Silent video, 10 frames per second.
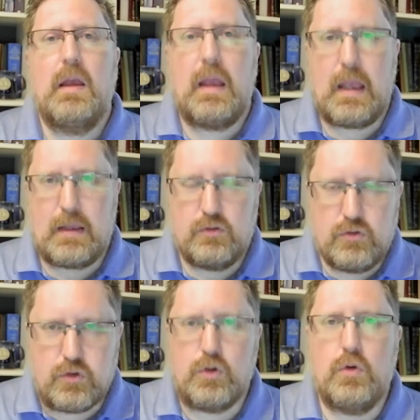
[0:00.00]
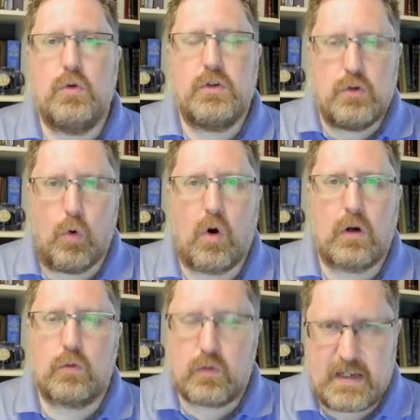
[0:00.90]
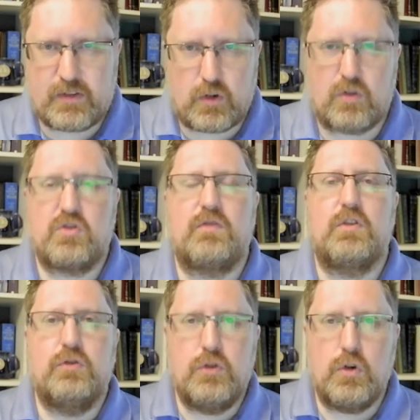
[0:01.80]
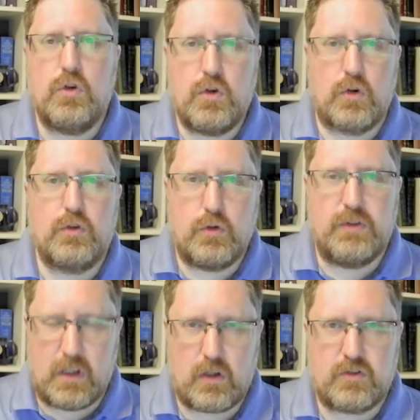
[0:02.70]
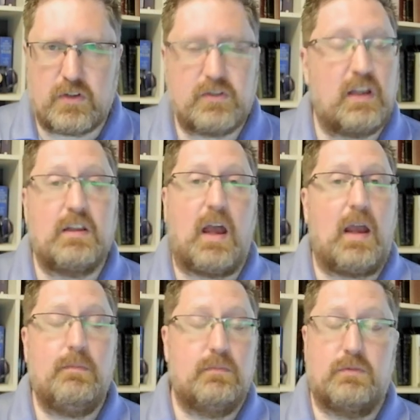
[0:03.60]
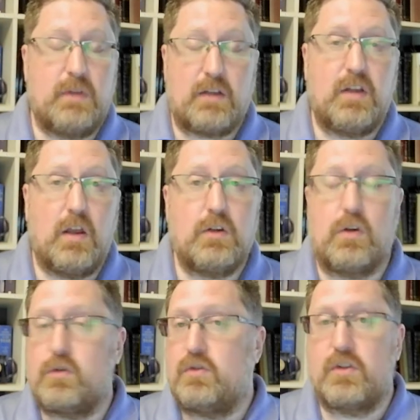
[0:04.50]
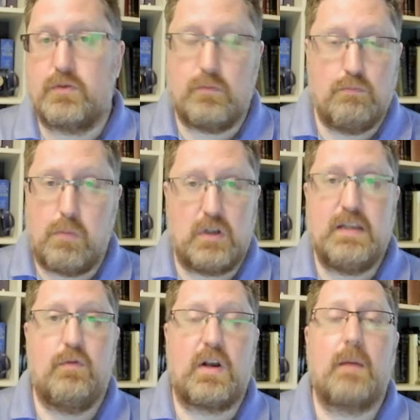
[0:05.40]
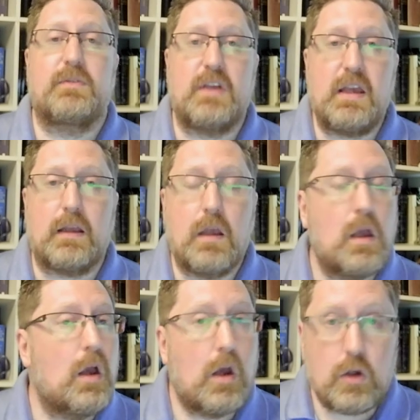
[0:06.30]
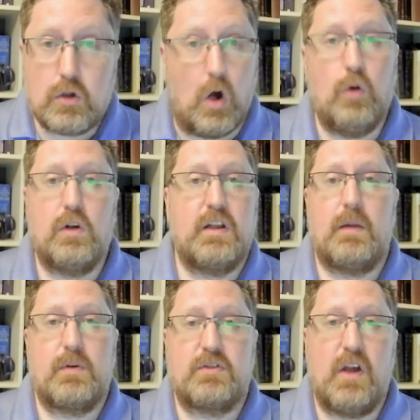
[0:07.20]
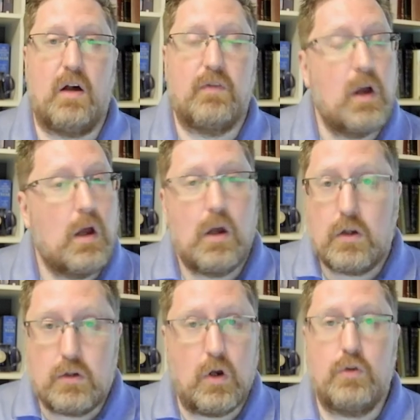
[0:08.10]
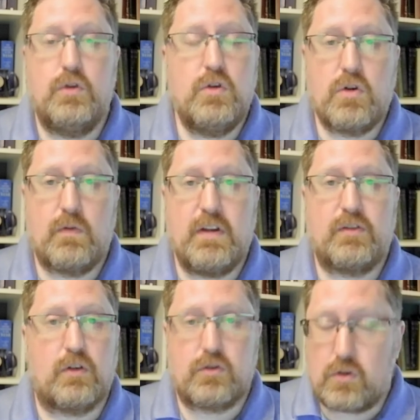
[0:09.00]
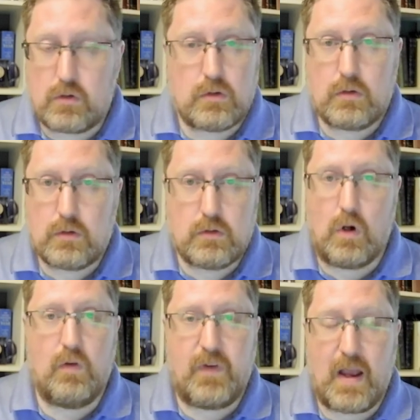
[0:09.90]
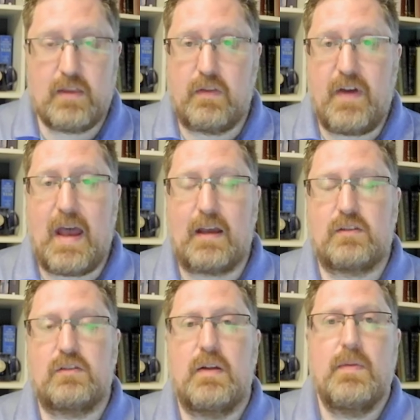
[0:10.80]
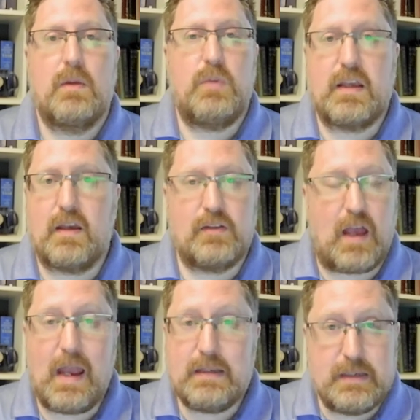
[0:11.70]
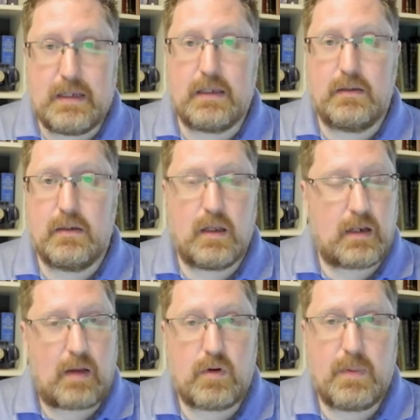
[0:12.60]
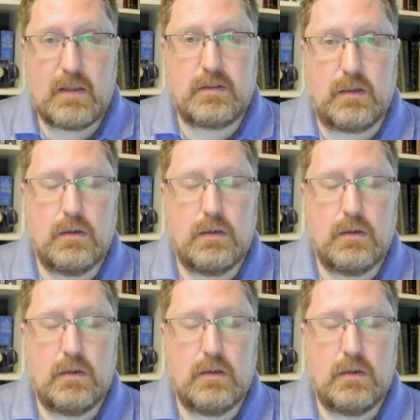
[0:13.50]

and do your research. You have to do your due diligence. And I'm not telling you to just believe what I'm saying. Go look it up yourself. Go do your research. Go find the facts because I did and I repented.